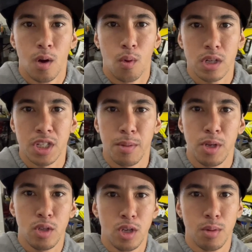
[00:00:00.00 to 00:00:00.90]
What's up
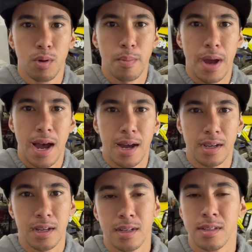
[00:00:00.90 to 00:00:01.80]
YouTube, we're back.
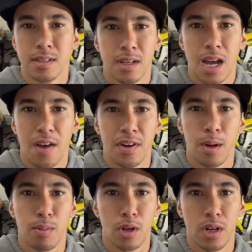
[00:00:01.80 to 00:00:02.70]
I haven't
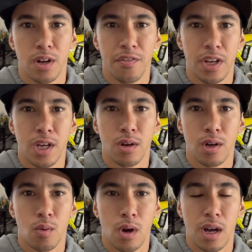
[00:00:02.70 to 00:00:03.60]
uploaded a video in
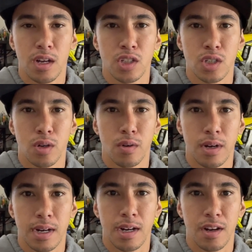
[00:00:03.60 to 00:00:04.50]
a while, so
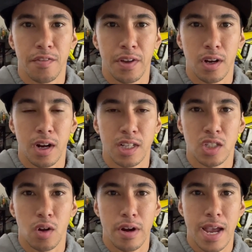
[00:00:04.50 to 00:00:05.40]
uh, I uh, figure I'd
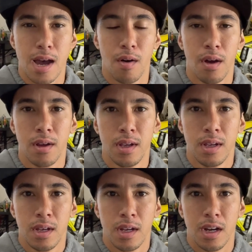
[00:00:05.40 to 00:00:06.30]
start now.
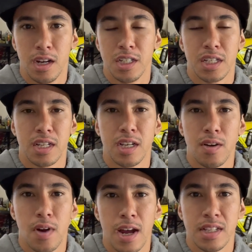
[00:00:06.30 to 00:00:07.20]
Uh, just got done
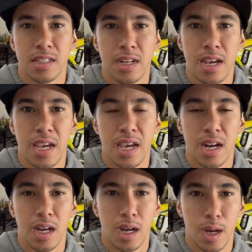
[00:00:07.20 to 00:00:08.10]
riding today at
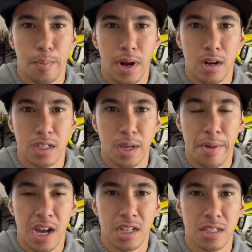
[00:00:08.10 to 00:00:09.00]
uh, Perris
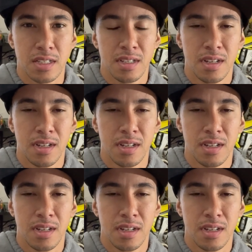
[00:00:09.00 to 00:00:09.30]
MX.